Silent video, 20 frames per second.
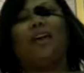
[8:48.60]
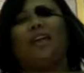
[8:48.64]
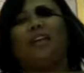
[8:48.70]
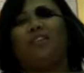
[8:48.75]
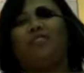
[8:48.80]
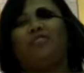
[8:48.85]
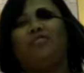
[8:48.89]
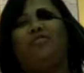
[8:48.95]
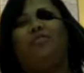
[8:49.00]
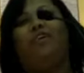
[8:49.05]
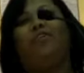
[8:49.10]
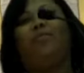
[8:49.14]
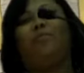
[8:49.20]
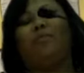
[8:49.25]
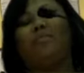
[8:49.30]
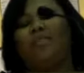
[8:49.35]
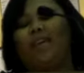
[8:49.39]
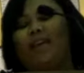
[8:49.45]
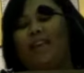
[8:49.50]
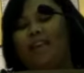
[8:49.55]
that,
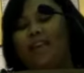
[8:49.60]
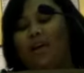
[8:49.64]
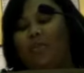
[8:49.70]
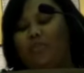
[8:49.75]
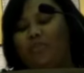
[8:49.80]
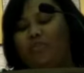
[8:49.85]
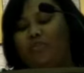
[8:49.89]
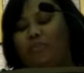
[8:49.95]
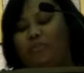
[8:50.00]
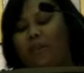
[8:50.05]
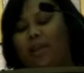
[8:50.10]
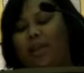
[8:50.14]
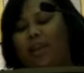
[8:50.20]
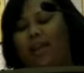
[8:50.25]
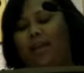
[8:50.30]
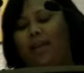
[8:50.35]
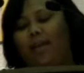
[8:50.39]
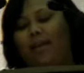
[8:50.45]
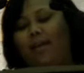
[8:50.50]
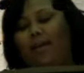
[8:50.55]
and I was
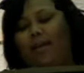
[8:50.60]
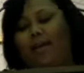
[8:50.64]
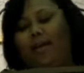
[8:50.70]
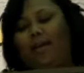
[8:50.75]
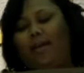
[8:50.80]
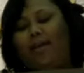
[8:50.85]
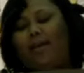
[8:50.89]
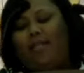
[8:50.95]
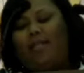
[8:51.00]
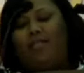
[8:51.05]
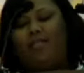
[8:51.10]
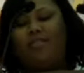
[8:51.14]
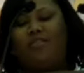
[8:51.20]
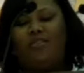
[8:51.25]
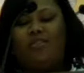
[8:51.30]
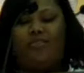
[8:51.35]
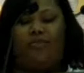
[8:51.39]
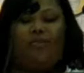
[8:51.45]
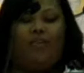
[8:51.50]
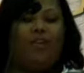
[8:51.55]
reading
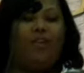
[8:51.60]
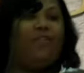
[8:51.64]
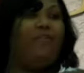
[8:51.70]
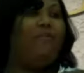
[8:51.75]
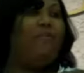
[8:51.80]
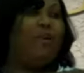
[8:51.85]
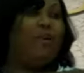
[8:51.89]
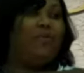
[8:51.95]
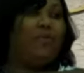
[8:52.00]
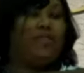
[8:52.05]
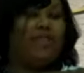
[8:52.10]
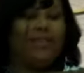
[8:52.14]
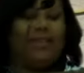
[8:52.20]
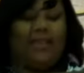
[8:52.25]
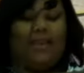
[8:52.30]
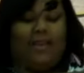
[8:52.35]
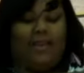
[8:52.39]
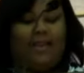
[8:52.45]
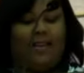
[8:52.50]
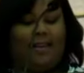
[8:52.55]
the story of Moses
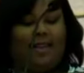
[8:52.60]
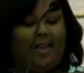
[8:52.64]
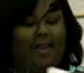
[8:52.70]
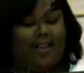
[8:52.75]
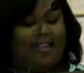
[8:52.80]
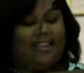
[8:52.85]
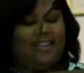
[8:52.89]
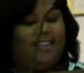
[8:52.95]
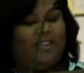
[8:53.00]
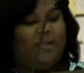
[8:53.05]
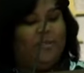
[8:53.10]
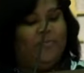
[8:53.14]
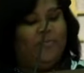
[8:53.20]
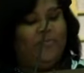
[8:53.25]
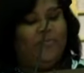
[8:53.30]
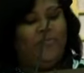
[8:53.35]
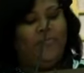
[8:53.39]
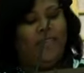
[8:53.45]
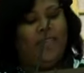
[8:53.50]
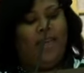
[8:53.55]
in class.
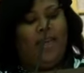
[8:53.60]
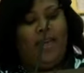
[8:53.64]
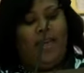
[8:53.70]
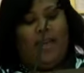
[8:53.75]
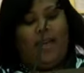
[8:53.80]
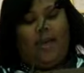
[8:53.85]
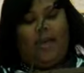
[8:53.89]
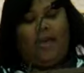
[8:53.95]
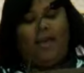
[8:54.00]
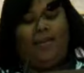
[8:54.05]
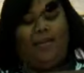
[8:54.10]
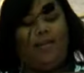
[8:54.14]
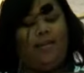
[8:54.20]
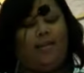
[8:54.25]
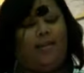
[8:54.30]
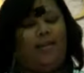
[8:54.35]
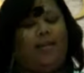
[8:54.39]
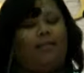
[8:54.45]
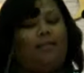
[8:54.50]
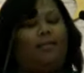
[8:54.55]
And
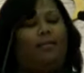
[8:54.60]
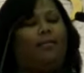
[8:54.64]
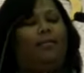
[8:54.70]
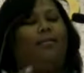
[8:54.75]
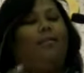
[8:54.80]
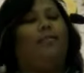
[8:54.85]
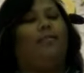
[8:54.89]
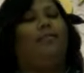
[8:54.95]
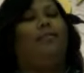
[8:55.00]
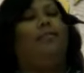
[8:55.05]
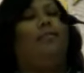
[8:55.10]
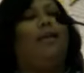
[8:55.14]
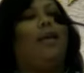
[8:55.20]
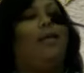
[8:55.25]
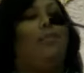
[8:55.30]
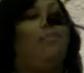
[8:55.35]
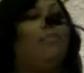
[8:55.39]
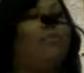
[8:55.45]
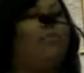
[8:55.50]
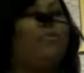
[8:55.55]

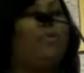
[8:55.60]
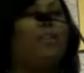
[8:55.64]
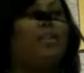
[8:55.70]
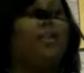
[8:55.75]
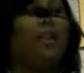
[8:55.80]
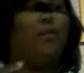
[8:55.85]
at Moody,